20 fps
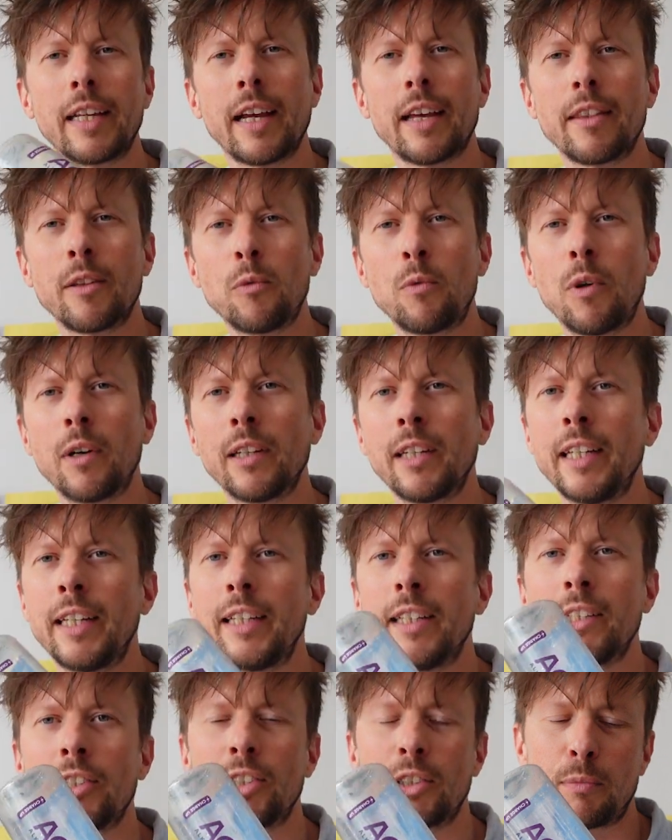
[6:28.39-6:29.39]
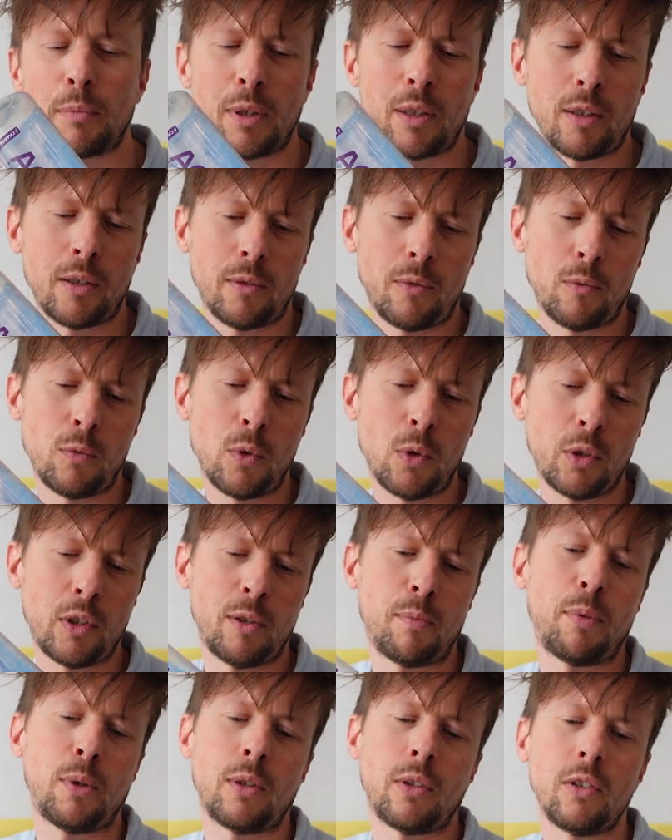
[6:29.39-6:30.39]
get the 1 litre smart water
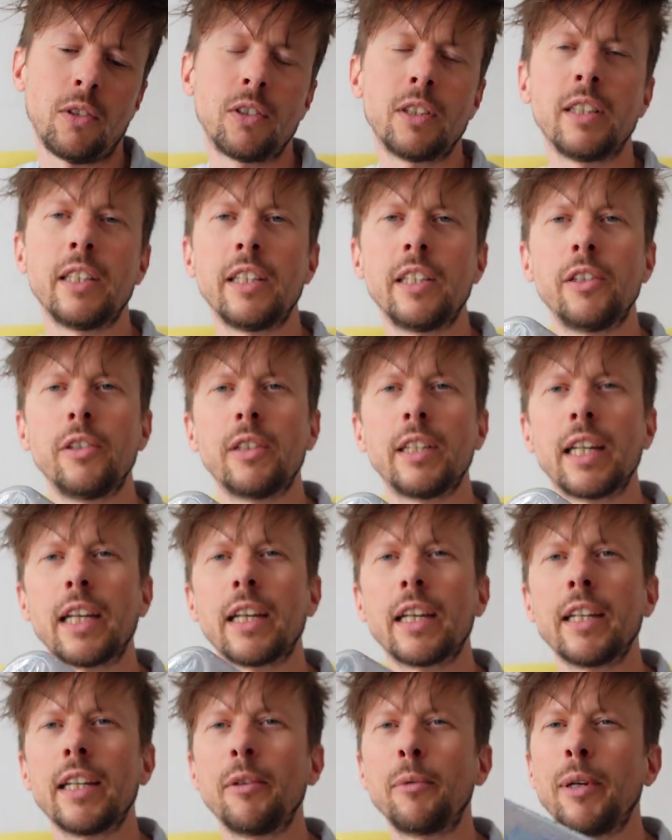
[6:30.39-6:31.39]
bottles in the UK.